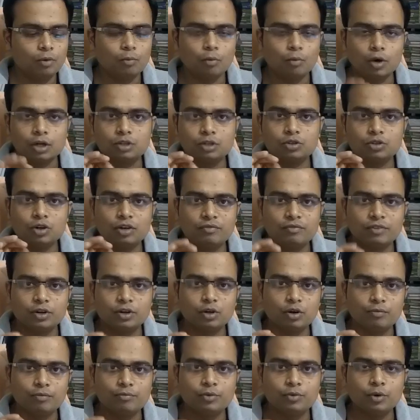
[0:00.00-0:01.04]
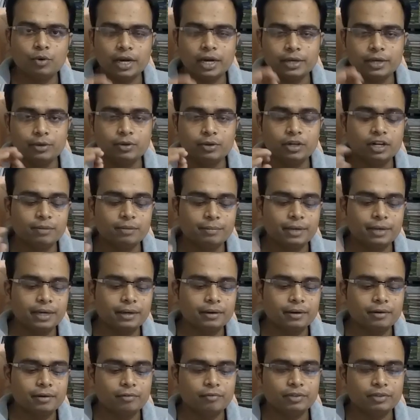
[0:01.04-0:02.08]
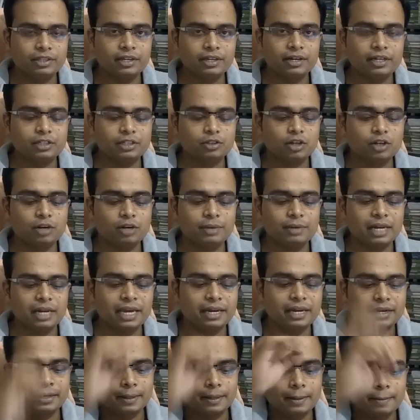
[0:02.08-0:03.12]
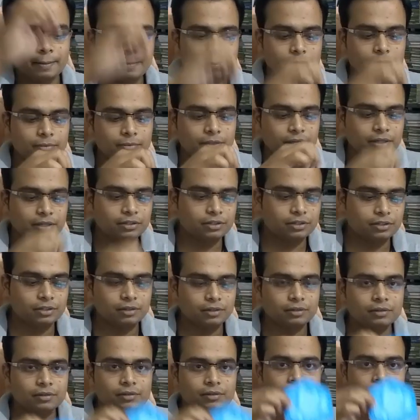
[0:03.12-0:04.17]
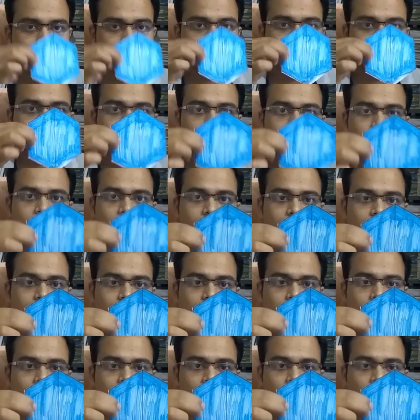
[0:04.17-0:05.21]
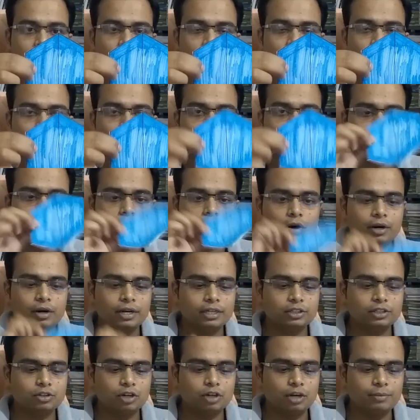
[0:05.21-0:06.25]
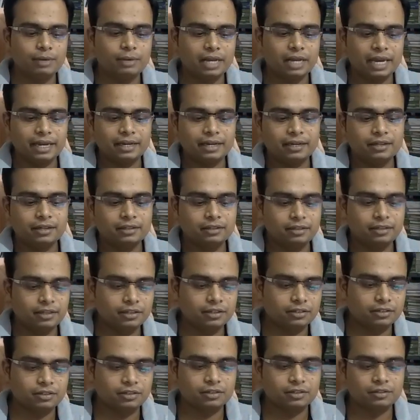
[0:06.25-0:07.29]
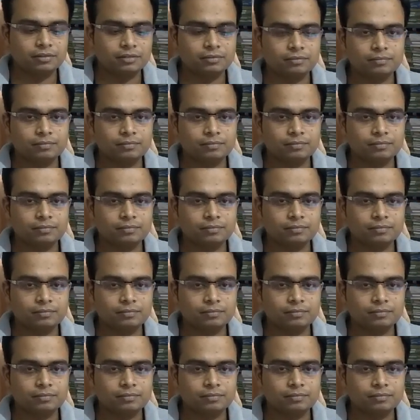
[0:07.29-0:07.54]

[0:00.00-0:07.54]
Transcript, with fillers: What sort of a top view are you going to make? Whether it's going to be like this, this, or it's going to be like this.